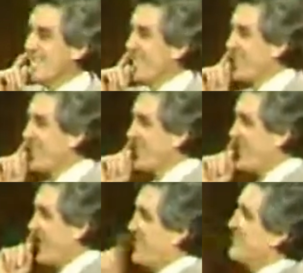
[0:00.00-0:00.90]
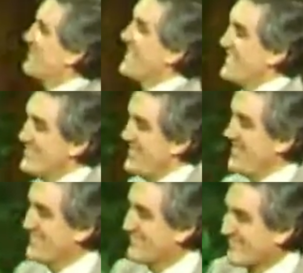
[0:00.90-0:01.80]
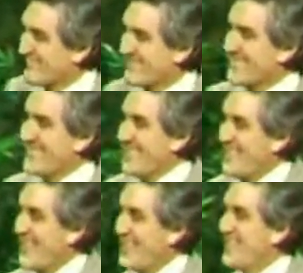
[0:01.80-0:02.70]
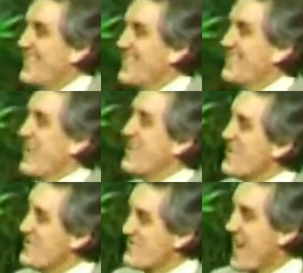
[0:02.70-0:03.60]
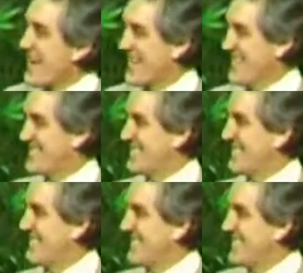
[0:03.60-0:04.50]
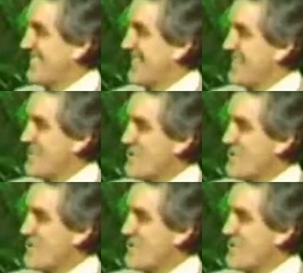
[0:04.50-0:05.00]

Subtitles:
you think of our own country, and you think of how we rise at a